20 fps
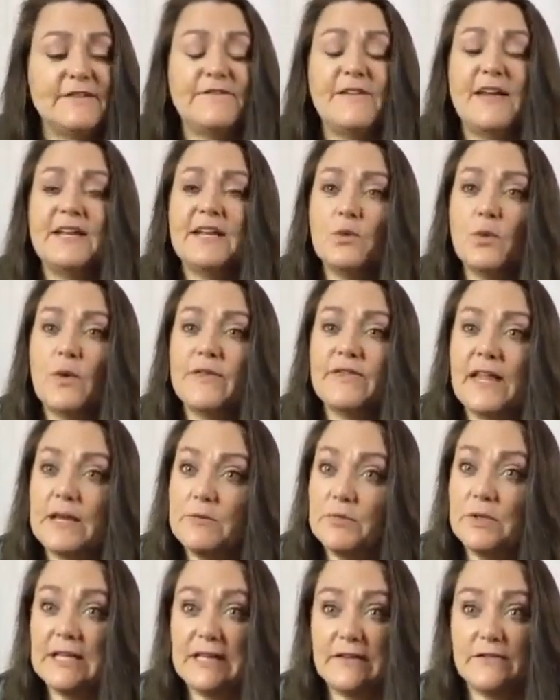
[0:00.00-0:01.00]
defending what
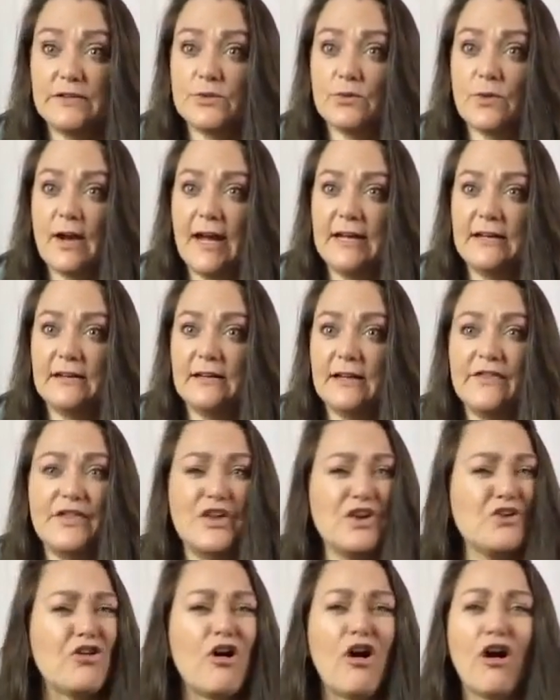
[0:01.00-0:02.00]
they believe is right in
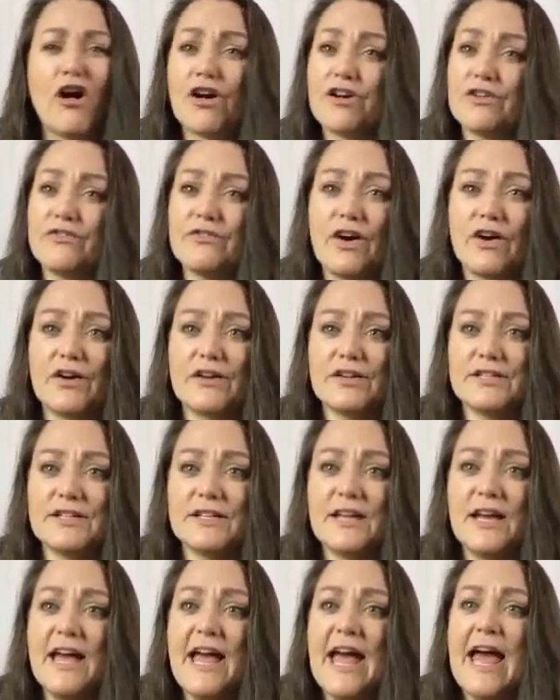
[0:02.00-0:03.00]
their heart of hearts.